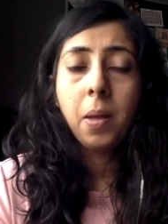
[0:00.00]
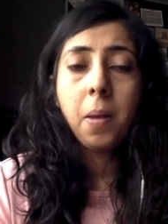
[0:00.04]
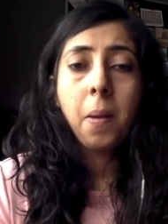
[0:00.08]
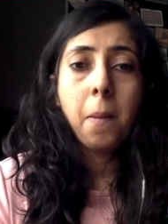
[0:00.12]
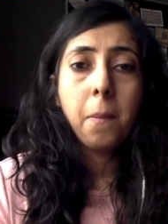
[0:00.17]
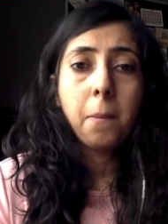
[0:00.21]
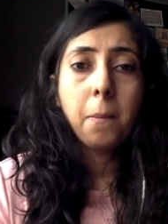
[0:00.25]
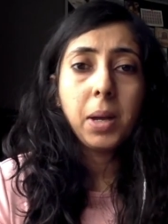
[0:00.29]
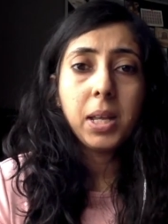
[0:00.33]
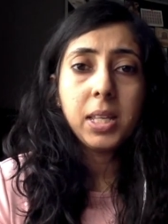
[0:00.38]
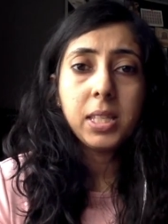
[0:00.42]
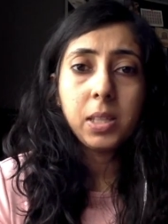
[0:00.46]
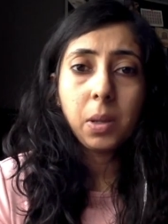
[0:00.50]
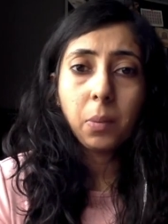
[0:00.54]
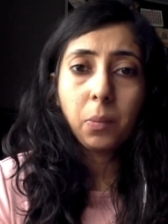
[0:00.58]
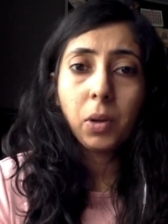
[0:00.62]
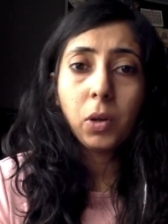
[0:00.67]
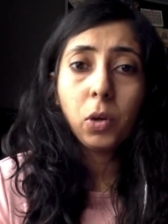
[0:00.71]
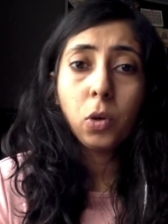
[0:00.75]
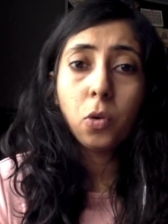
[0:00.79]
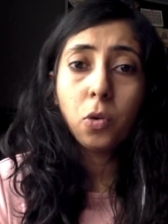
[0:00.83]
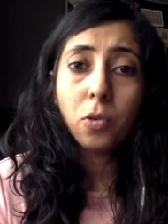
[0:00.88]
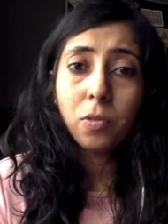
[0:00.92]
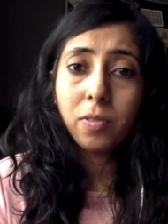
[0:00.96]
by
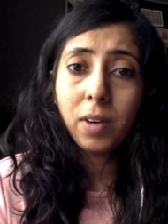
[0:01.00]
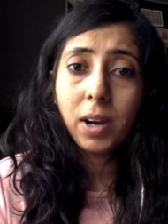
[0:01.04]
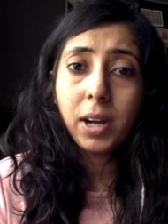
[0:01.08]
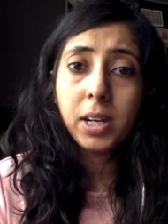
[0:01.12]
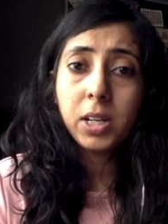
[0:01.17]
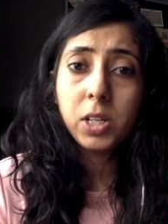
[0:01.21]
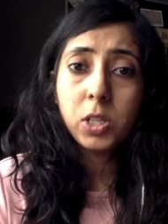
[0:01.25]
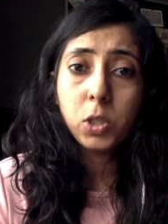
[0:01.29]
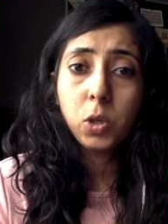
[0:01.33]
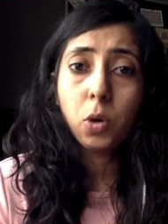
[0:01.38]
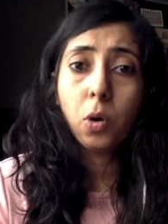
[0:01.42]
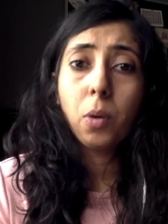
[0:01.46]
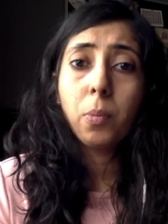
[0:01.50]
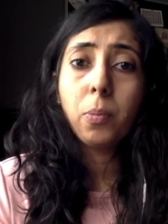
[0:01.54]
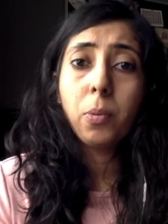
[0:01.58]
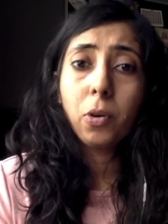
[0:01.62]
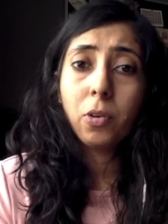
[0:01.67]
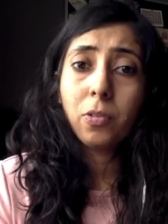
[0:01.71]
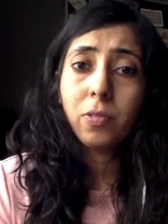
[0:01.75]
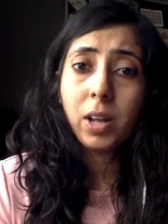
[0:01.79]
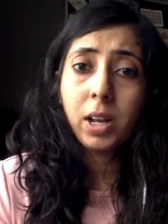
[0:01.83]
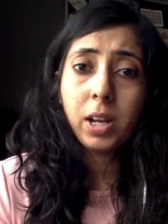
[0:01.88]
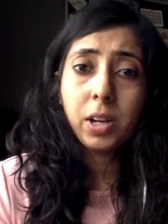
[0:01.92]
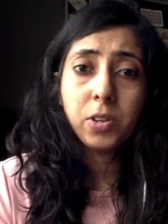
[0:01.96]
someone who finds your
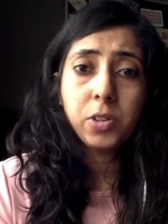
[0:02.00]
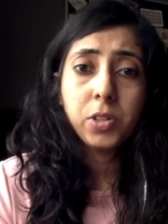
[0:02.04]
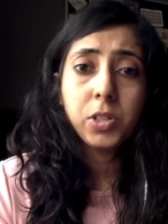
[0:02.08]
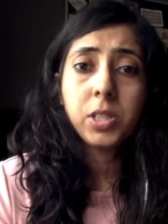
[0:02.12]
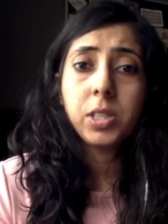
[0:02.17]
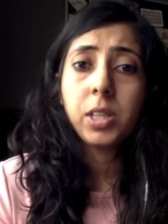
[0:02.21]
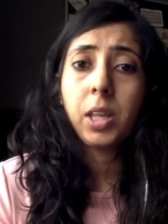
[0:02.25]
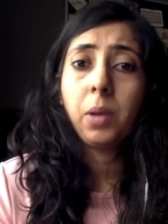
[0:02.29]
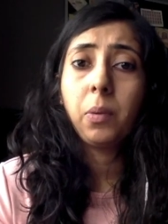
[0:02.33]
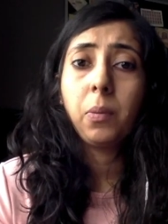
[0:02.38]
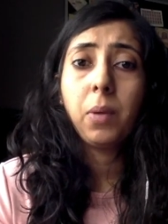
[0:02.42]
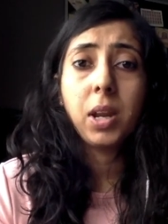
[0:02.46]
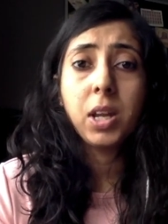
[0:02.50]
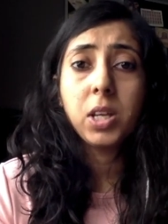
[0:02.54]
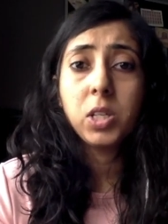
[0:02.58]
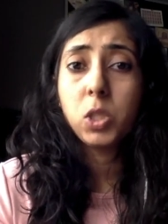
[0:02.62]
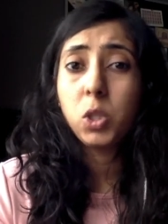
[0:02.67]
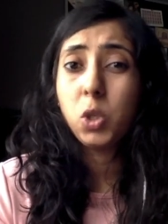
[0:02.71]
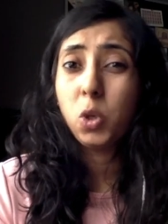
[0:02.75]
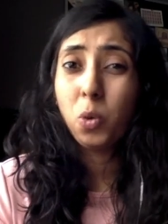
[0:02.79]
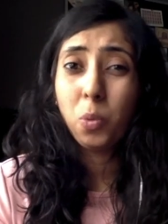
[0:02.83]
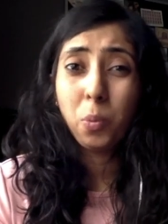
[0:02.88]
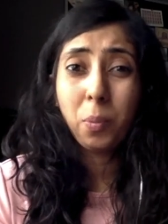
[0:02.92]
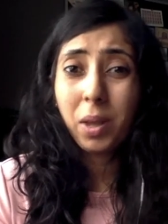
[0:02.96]
profile interesting, whereas
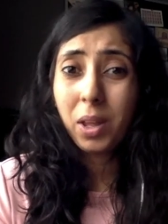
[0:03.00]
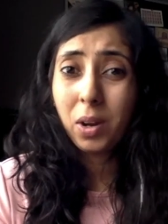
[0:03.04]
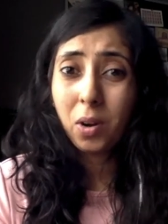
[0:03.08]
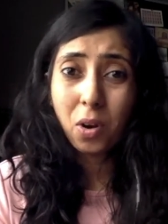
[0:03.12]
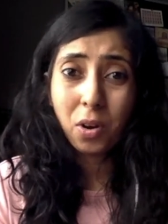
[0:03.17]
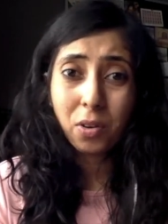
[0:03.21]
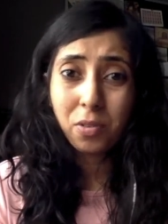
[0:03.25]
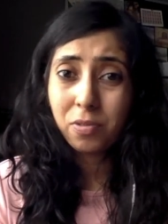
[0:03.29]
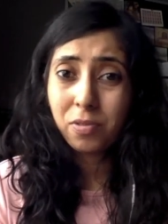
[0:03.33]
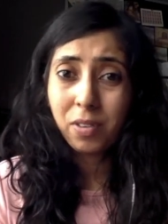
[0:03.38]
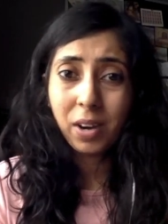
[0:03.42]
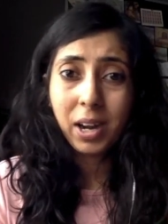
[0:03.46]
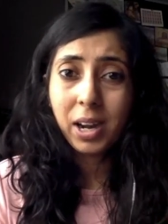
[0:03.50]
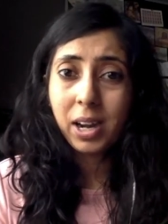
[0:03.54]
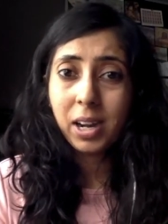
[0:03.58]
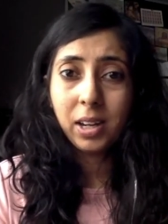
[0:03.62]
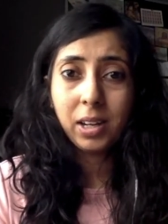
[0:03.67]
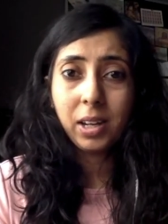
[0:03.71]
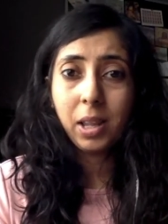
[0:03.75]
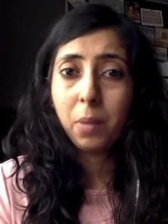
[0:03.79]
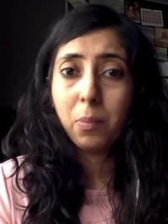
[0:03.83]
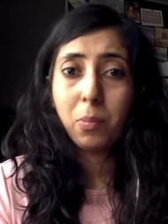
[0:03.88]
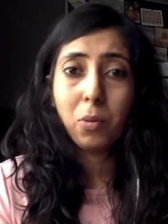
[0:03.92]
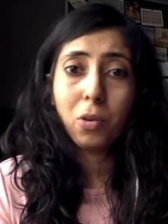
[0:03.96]
you may not find
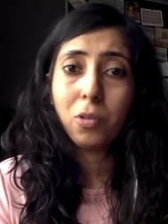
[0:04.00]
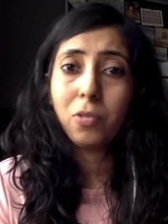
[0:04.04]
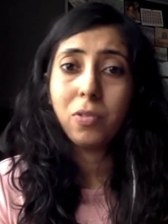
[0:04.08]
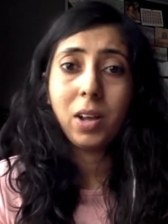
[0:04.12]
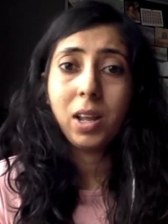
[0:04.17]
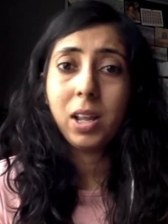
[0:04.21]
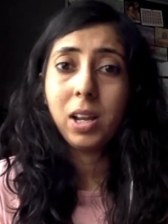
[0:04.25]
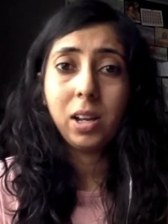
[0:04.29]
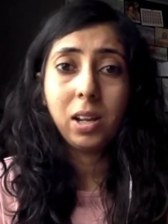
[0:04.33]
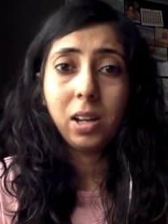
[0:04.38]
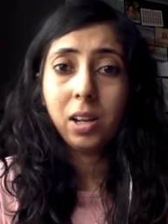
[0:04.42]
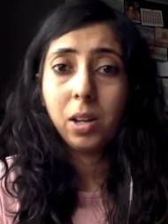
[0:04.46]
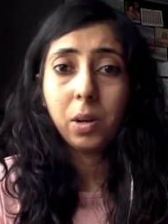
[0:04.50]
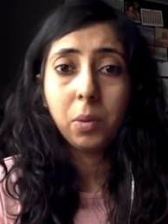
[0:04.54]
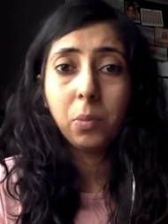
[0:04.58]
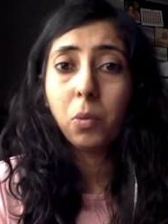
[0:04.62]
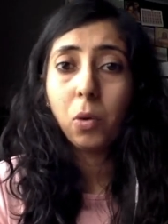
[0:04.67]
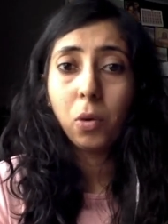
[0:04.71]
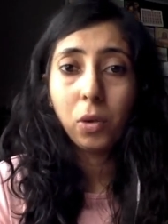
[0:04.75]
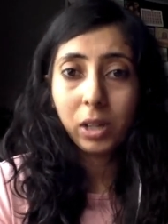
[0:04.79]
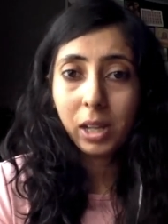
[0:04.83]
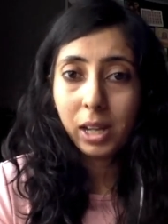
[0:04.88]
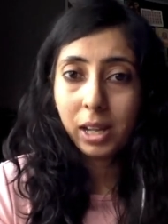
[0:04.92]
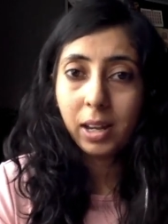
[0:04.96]
their profile
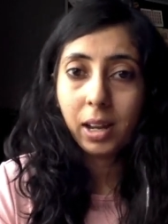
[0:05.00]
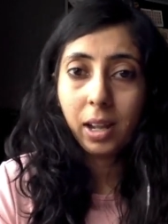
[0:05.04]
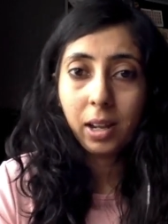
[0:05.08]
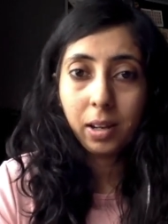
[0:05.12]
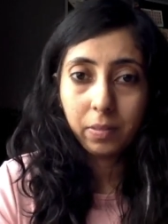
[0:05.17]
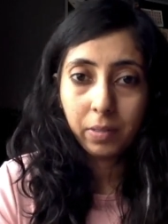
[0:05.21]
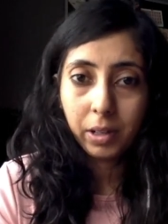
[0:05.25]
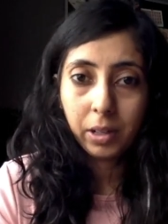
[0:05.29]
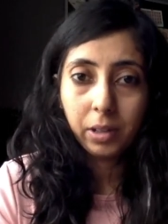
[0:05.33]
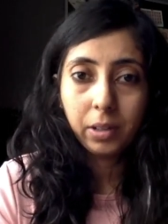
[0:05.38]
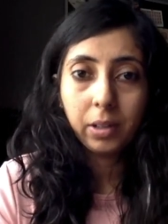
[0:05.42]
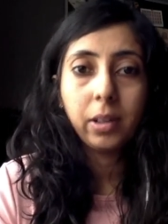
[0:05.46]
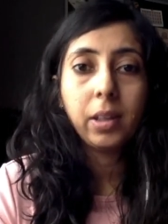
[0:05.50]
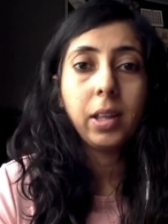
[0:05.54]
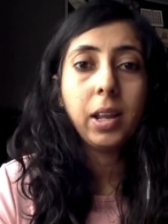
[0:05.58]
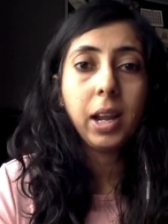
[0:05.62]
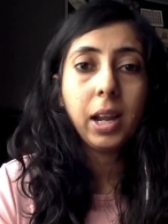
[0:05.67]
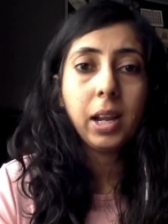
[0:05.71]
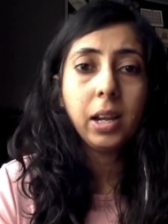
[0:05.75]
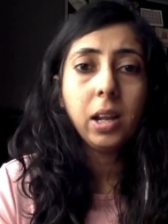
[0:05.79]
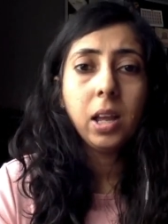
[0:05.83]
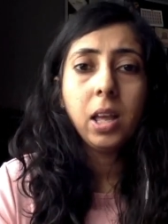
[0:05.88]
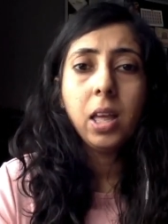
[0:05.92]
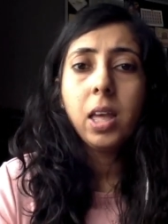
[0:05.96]
remotely relevant,
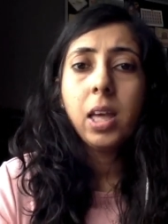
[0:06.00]
right?